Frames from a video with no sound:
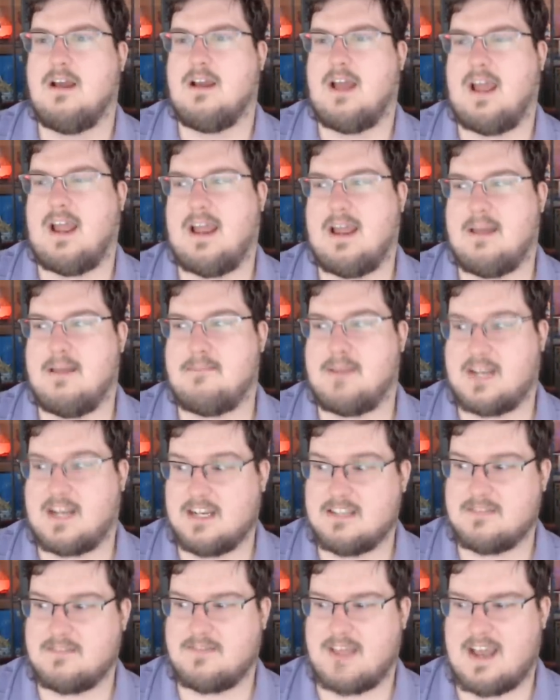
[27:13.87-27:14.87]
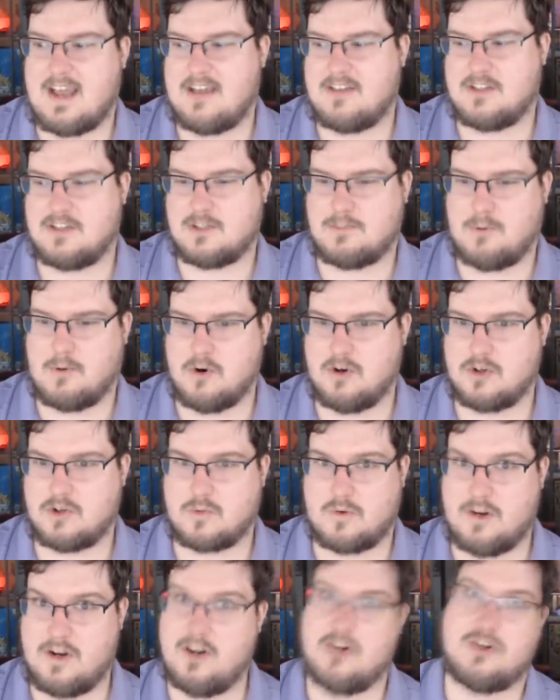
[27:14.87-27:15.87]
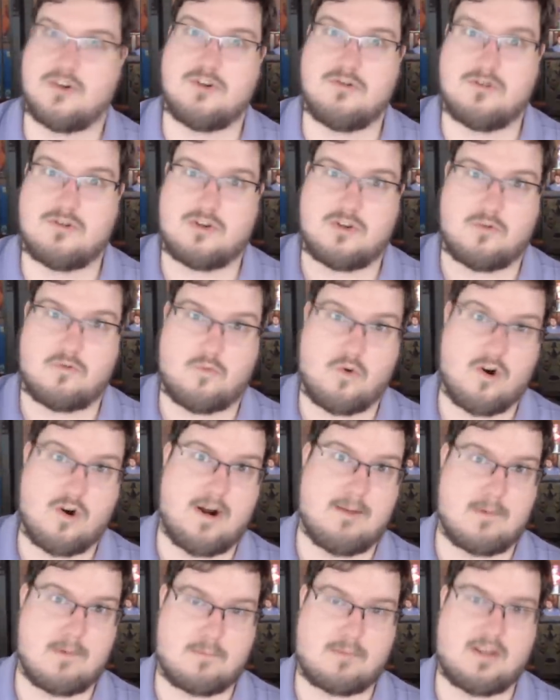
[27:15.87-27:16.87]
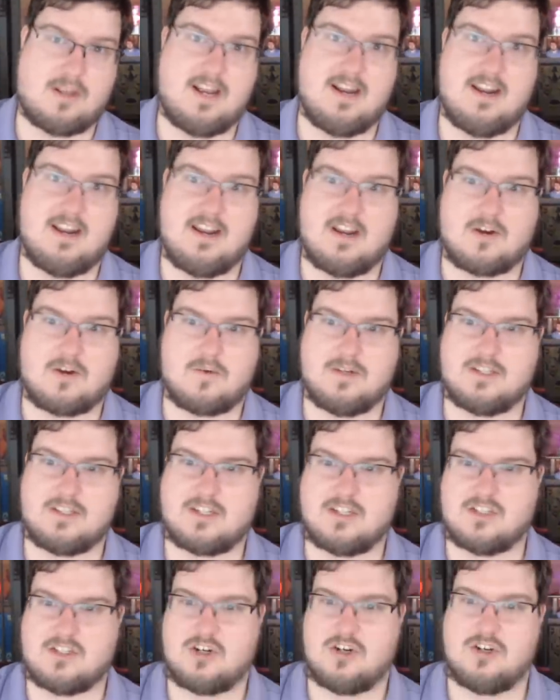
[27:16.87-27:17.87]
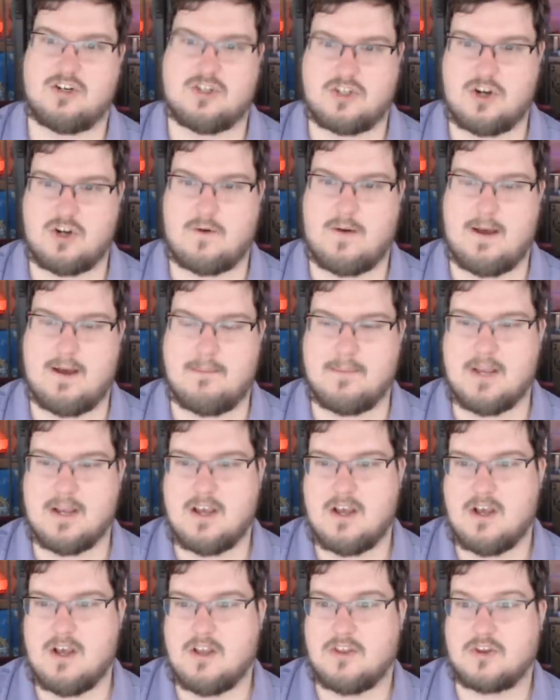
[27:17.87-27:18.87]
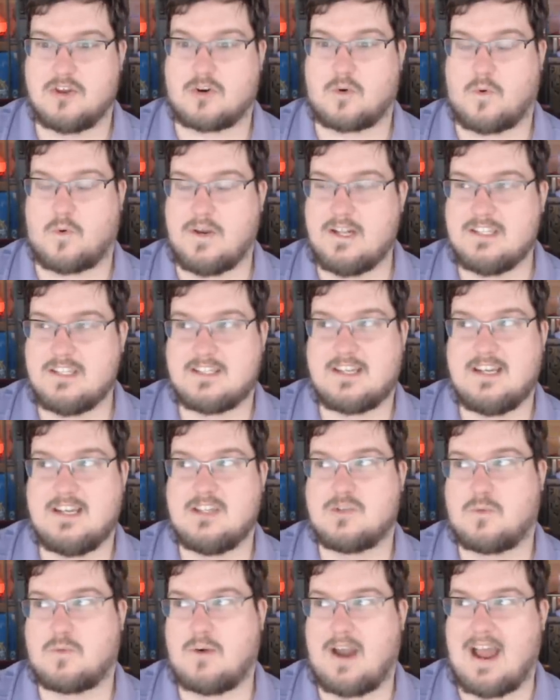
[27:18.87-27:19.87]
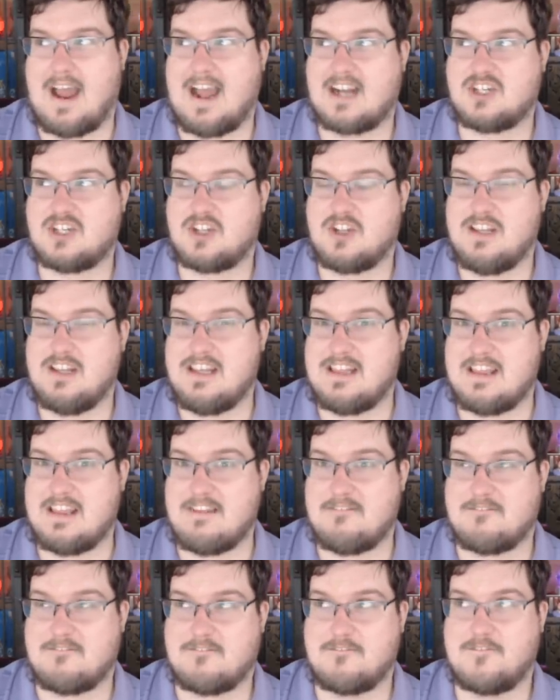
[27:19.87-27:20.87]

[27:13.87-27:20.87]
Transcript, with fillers: And because of that, the spores were introduced to the Warhammer planet and Greenskins started to show up. The Greenskins were actually the